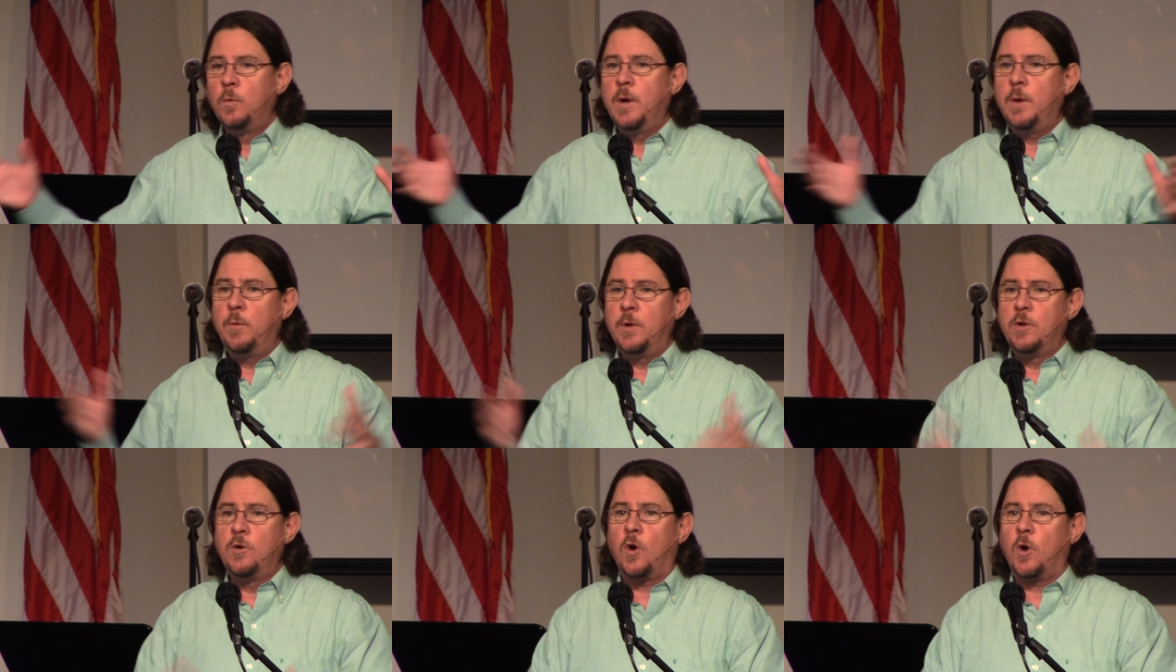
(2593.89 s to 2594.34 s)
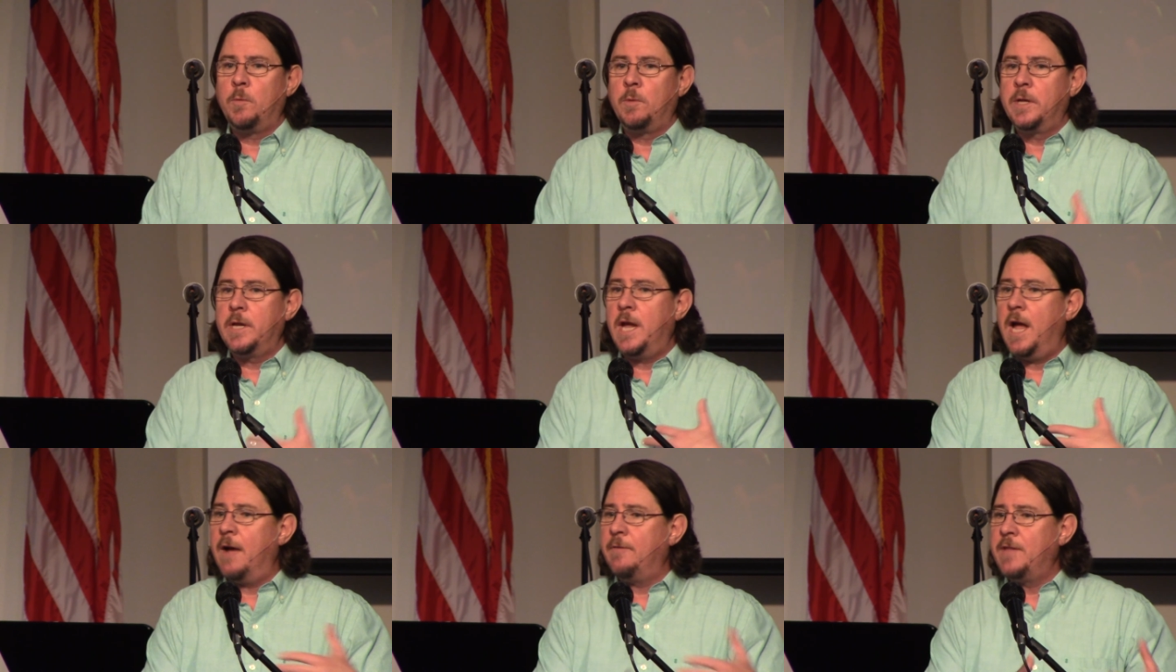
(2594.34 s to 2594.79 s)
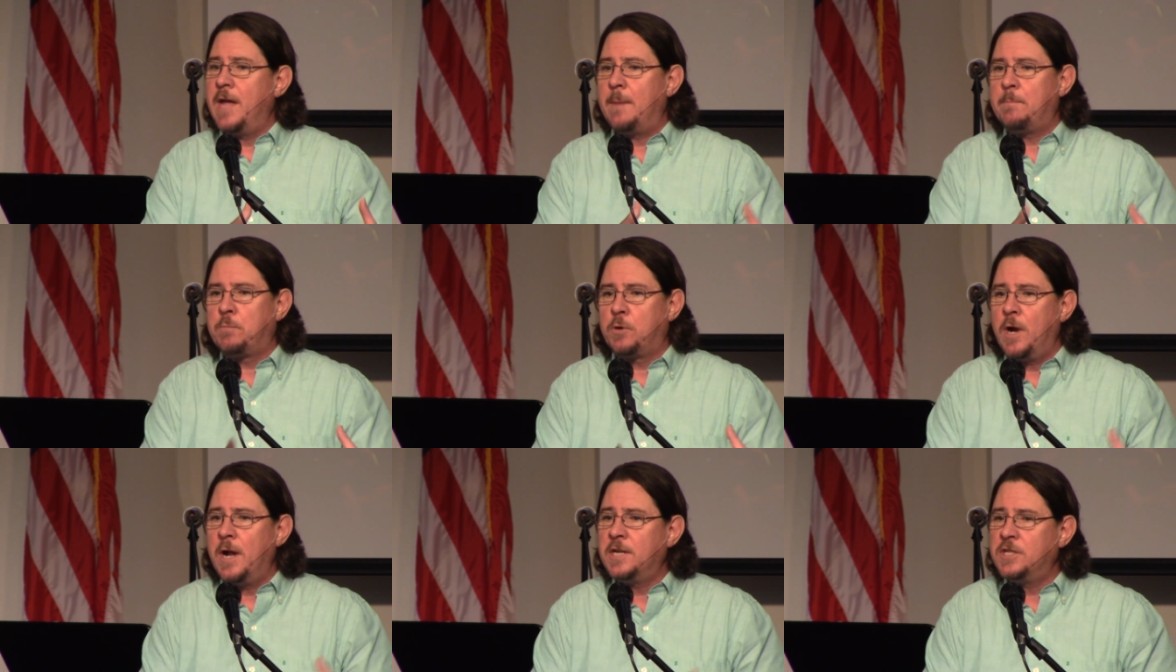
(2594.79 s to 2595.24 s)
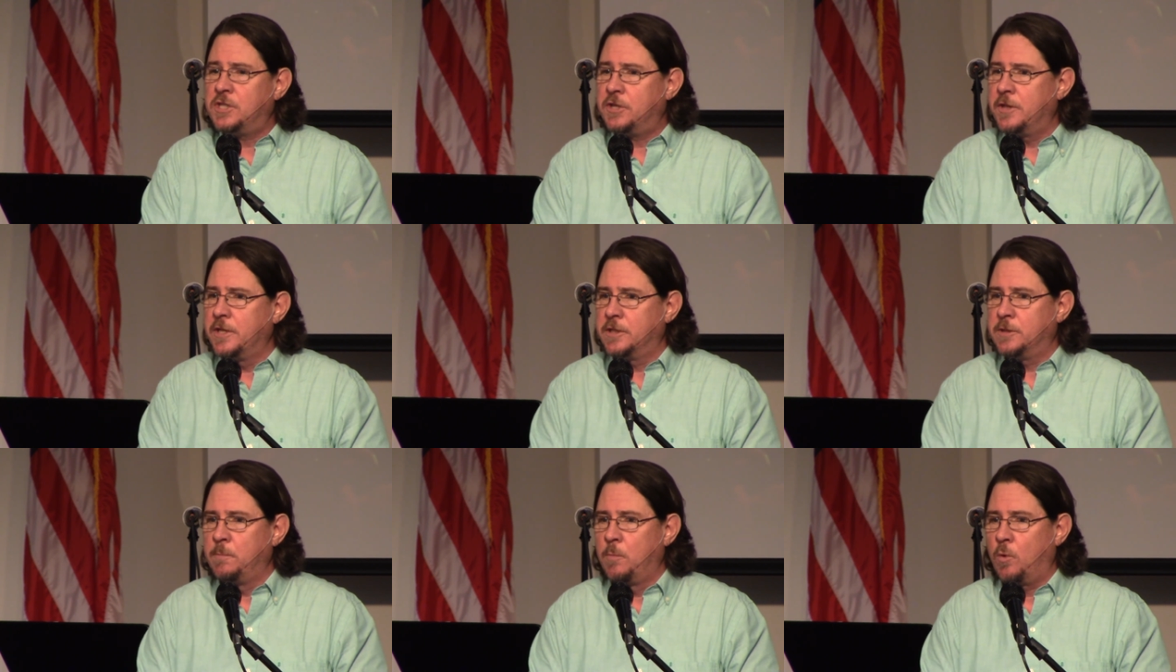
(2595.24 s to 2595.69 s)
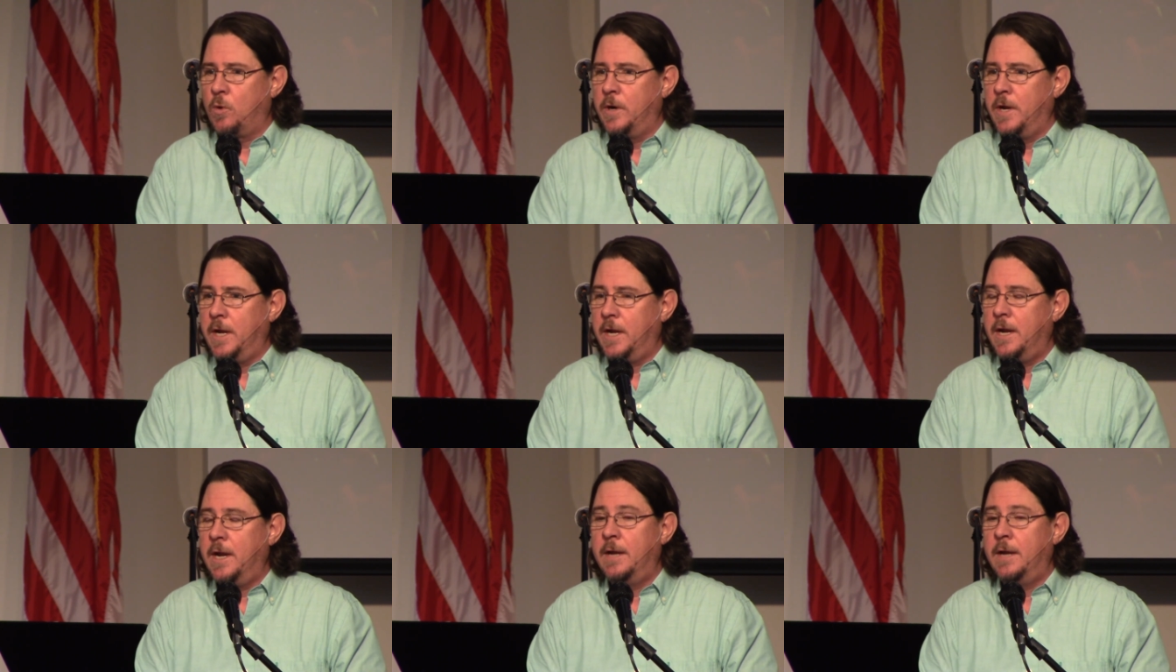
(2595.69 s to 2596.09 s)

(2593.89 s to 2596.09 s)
we would normally have that brunch this morning.